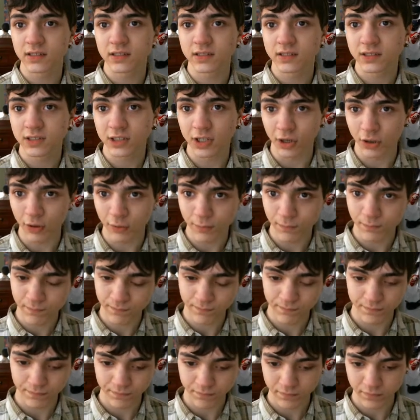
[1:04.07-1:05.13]
So
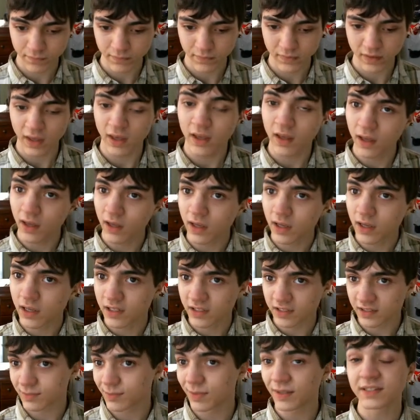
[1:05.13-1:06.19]

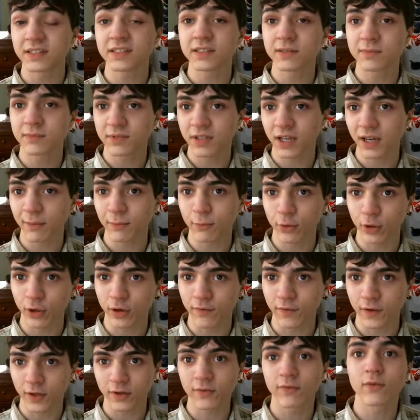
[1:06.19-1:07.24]
spent some time
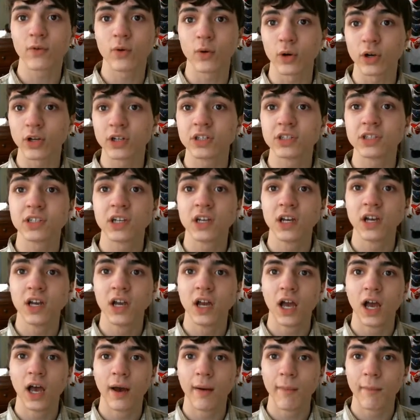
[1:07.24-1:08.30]
grieving, of course,
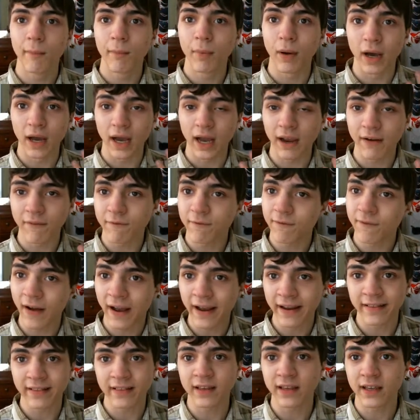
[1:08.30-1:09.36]
but I
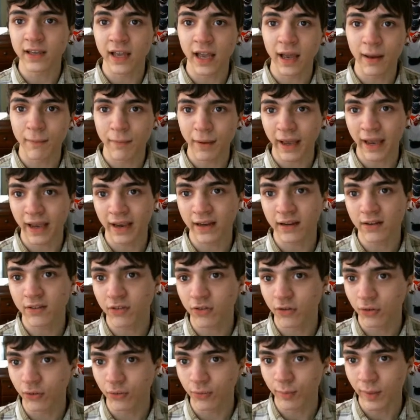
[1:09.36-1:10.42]
finally got back
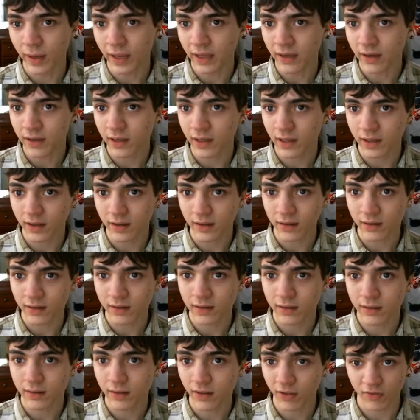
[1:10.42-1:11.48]
to making
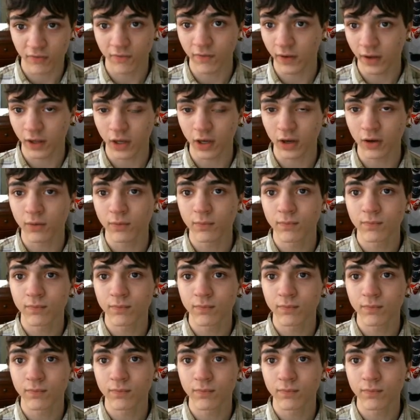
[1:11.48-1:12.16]
this video.